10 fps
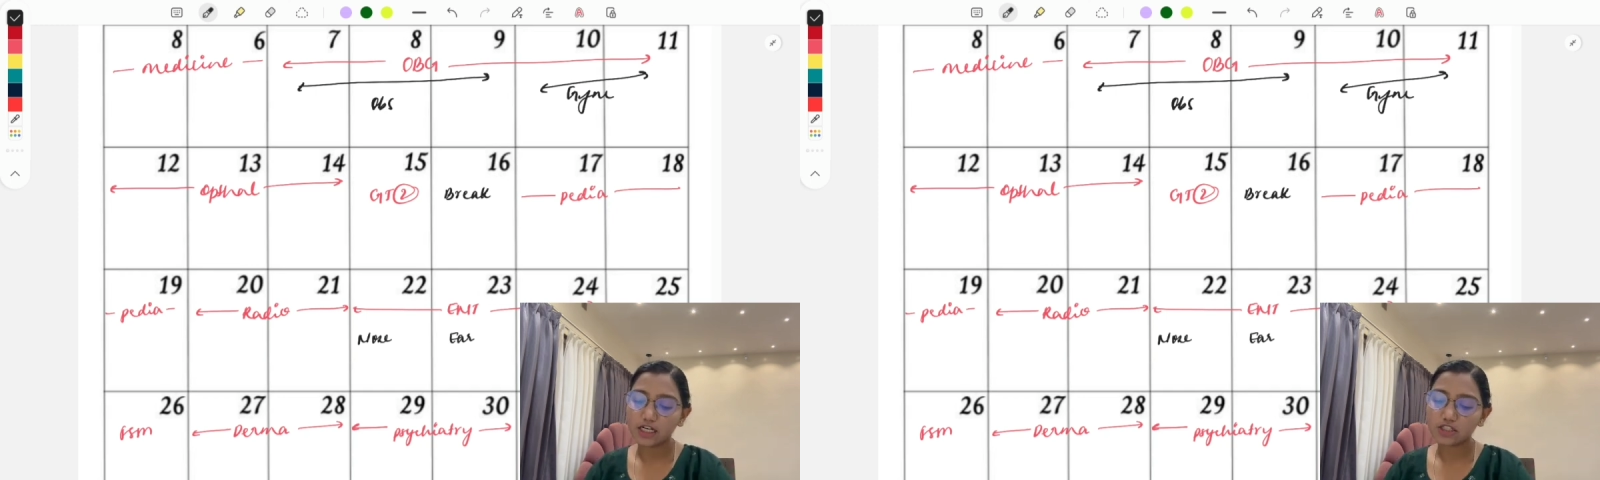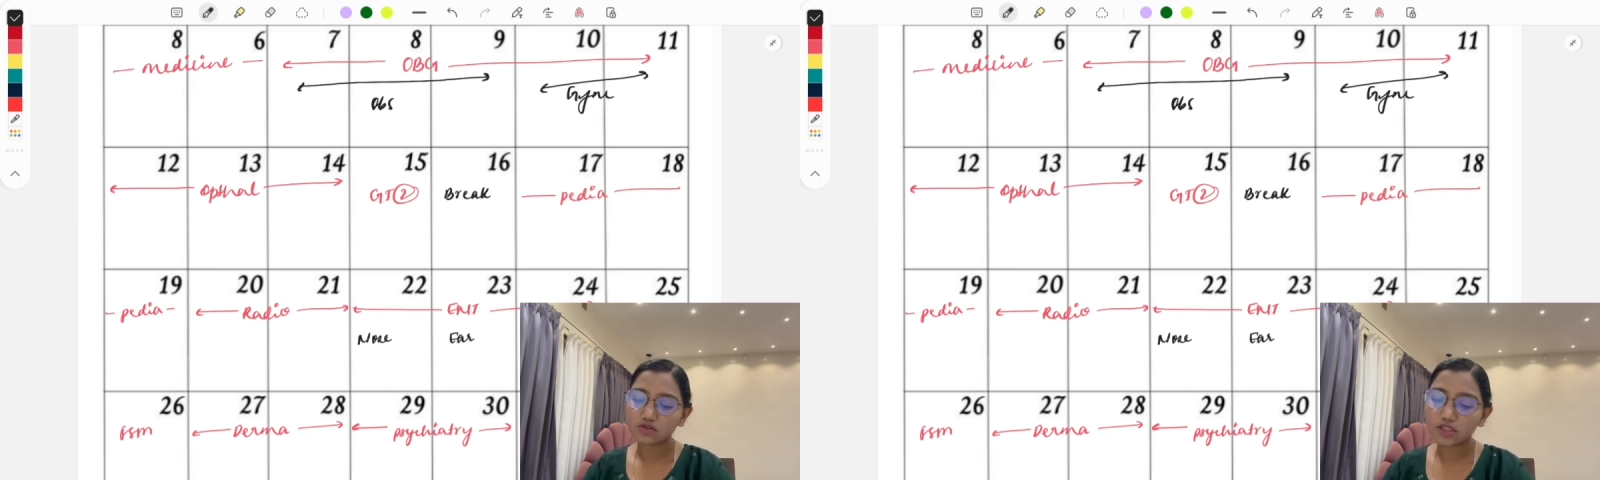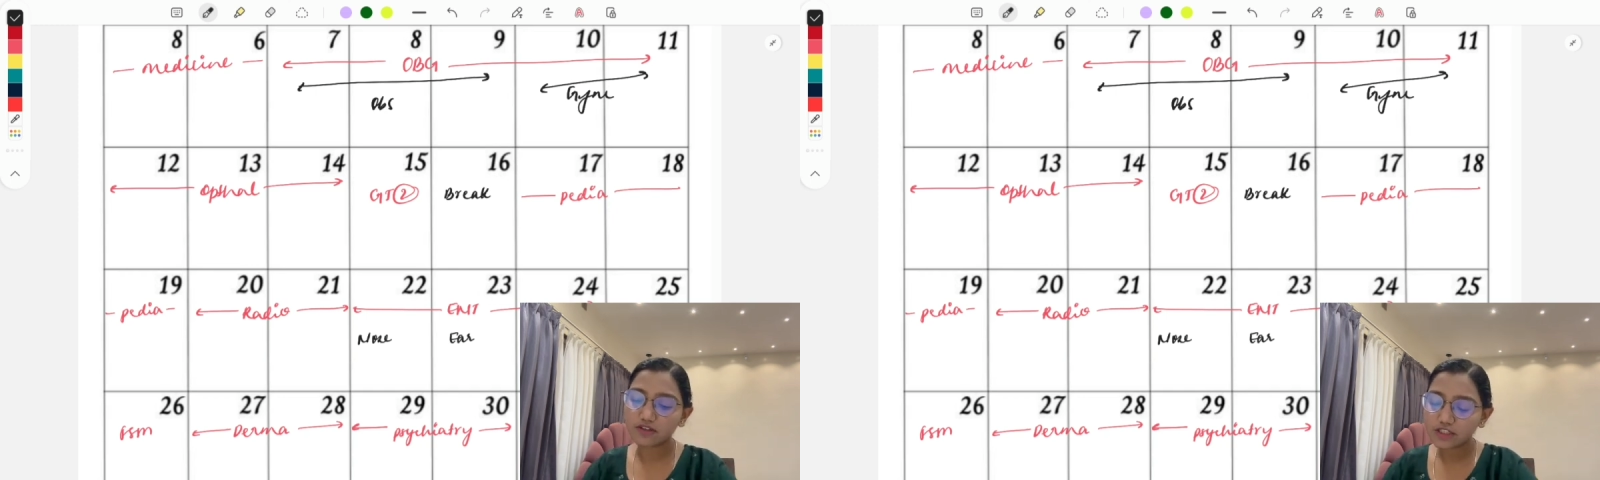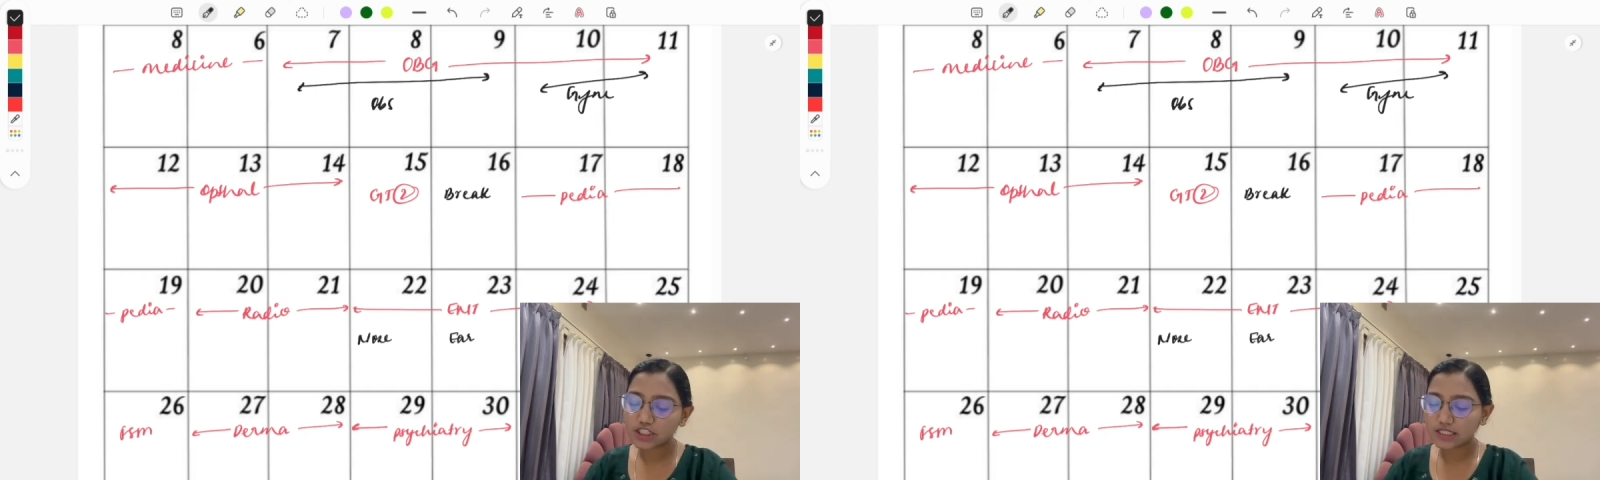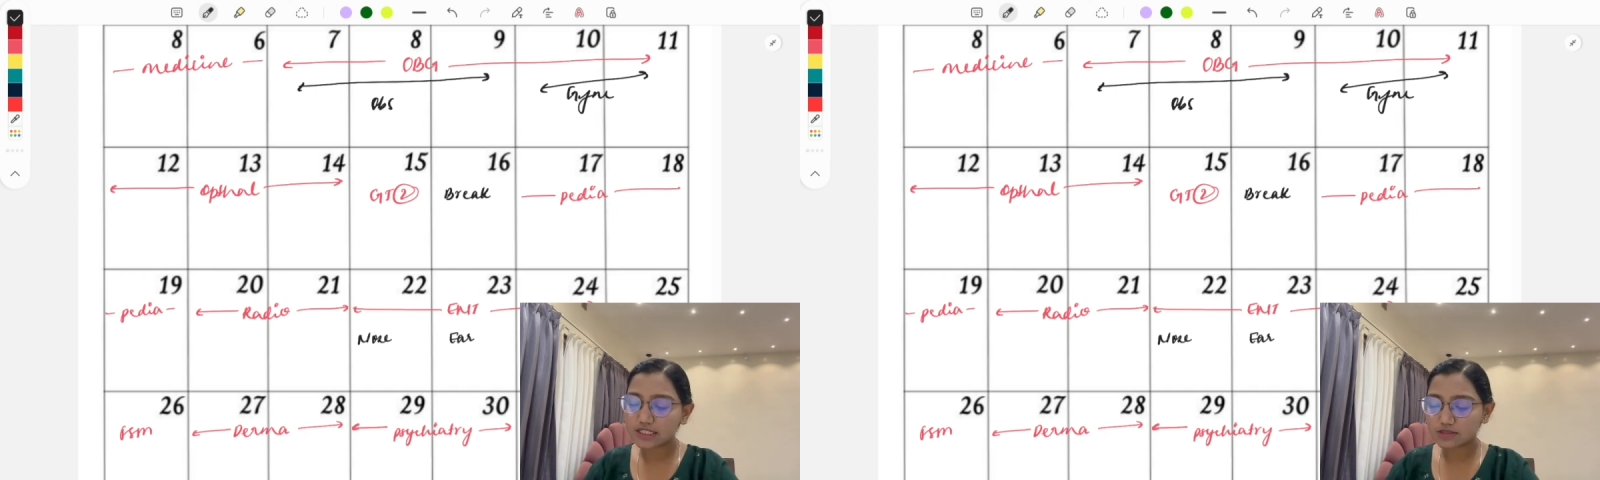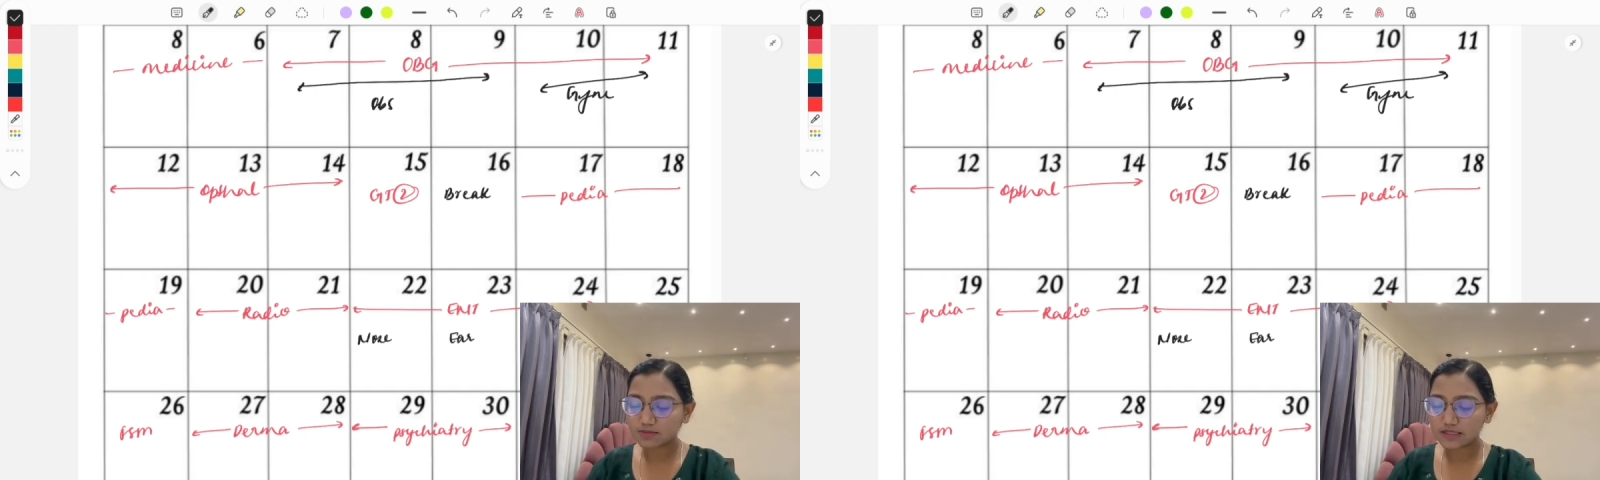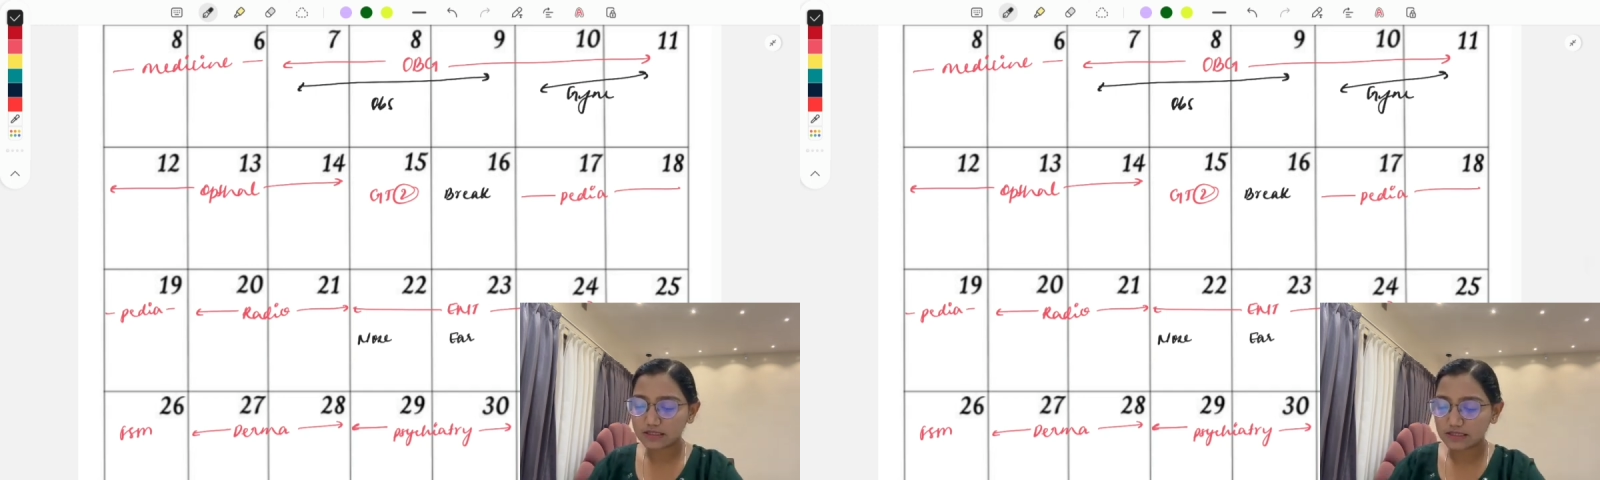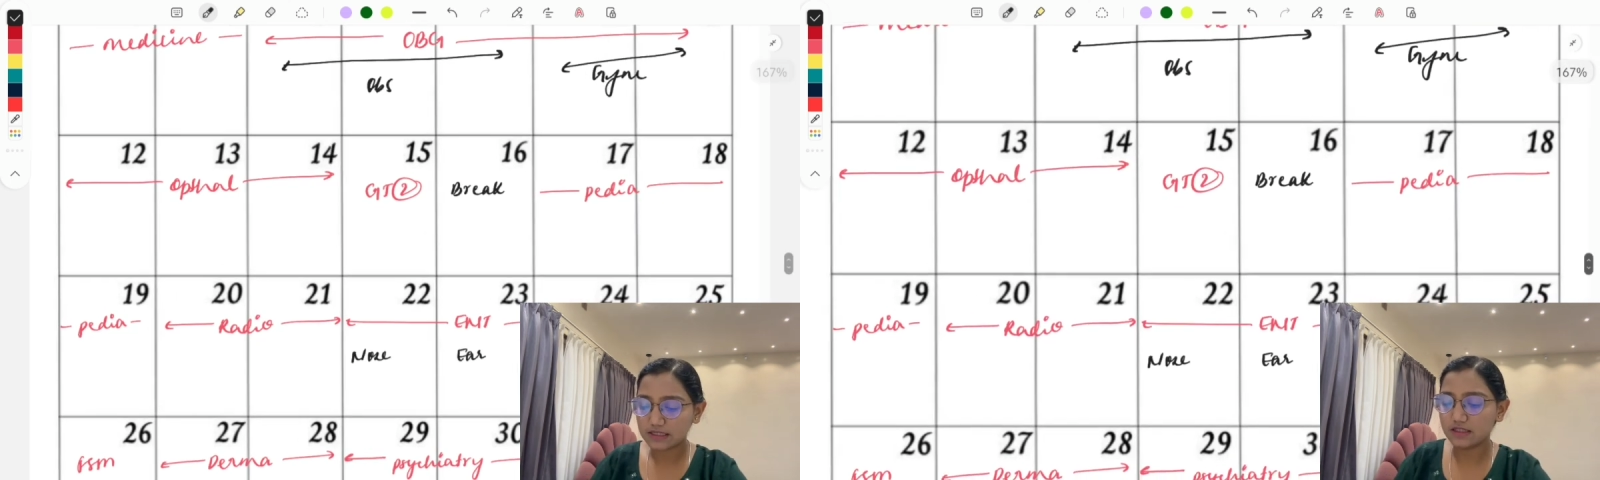So giving GTs means,
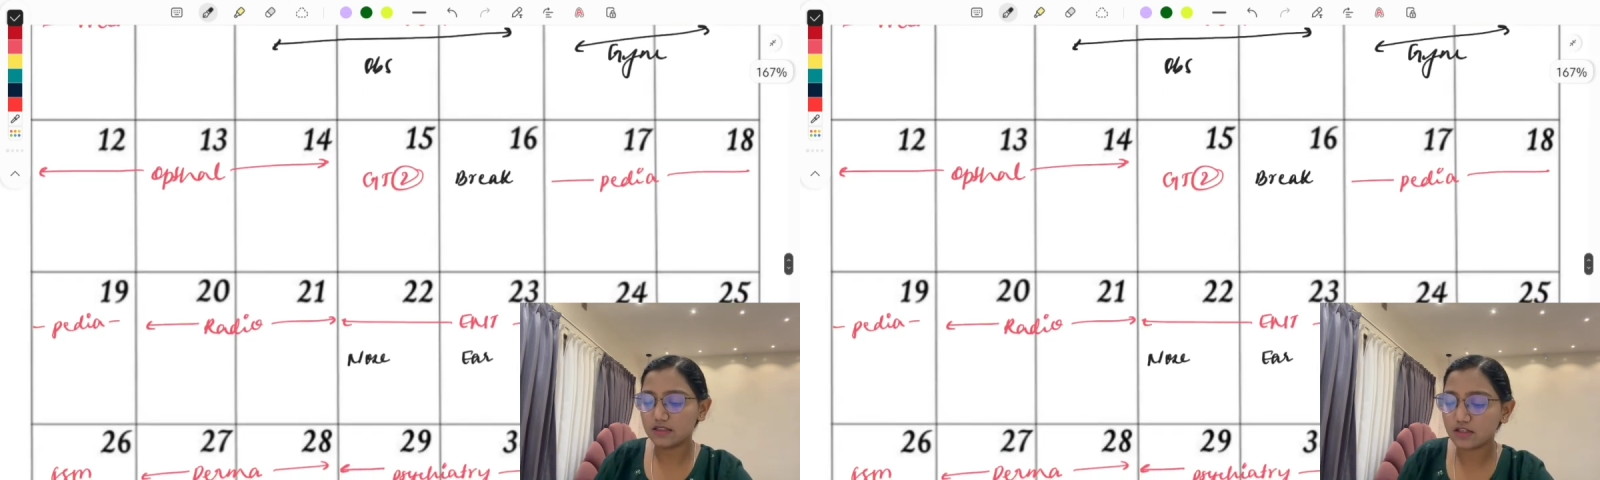see here,